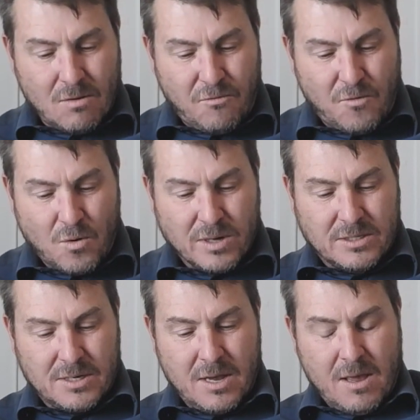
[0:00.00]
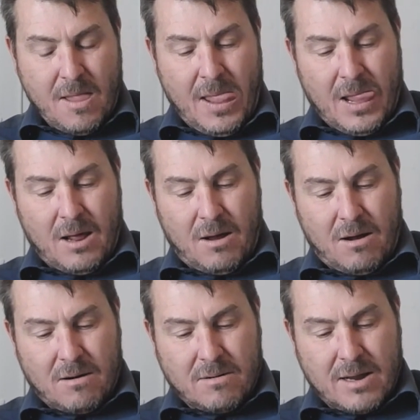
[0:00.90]
for it,
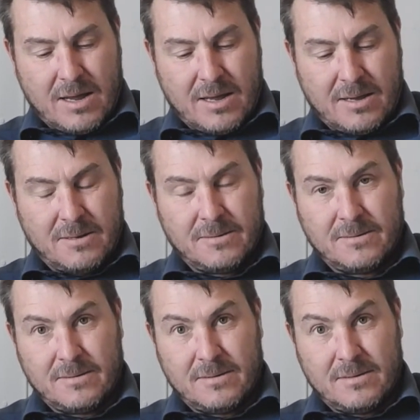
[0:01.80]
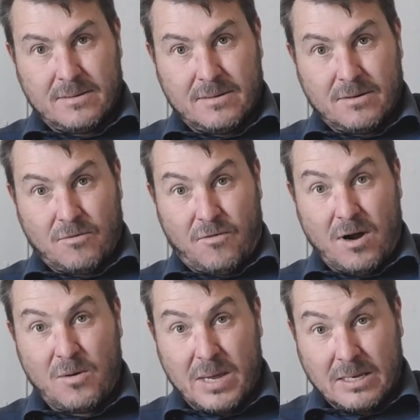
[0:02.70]
are
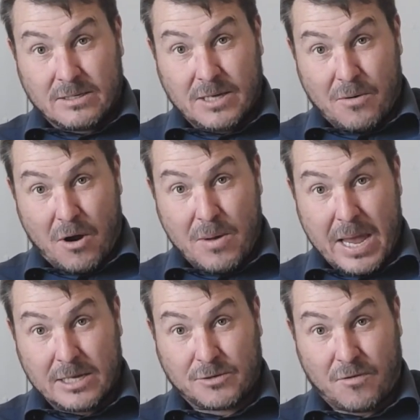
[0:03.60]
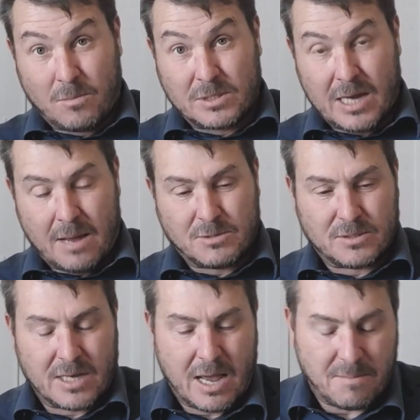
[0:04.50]
following Zero Hedge from time to
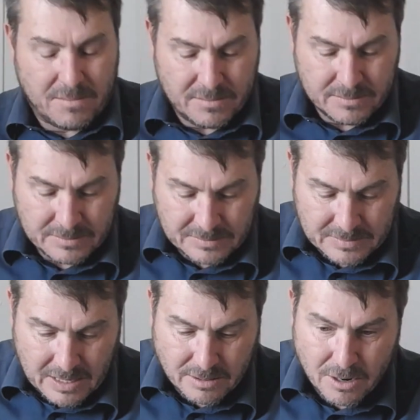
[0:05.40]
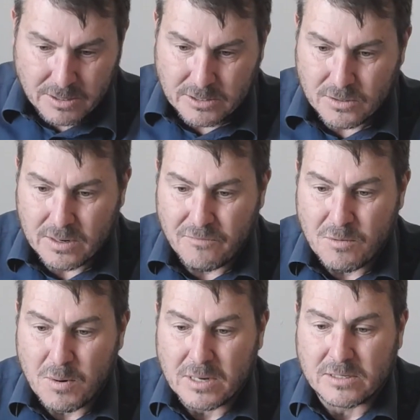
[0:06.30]
time. I know it's not
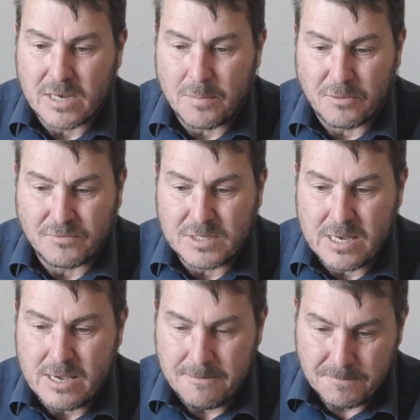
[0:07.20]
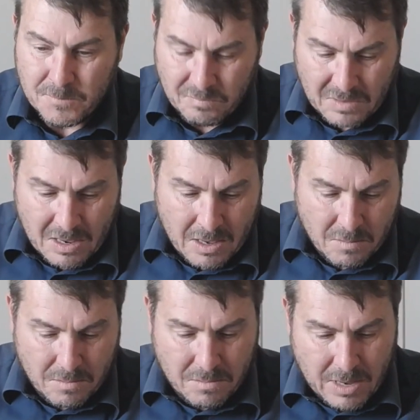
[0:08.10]
everybody's cup of tea.
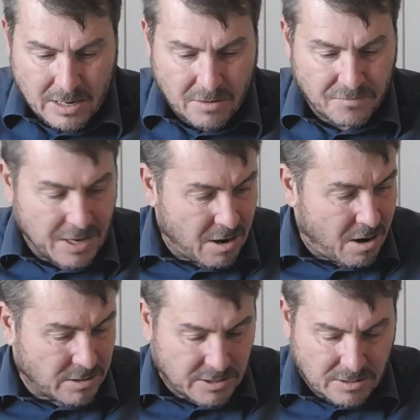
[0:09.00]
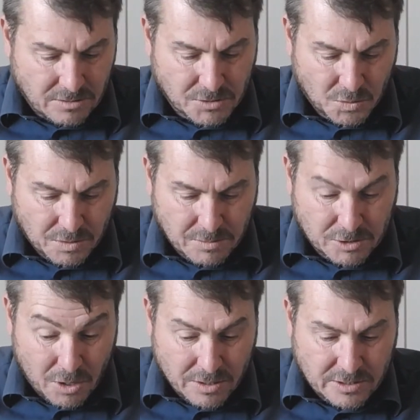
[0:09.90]
Many of their articles, or the
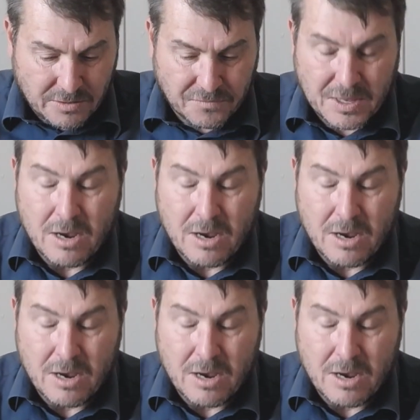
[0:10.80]
majority of their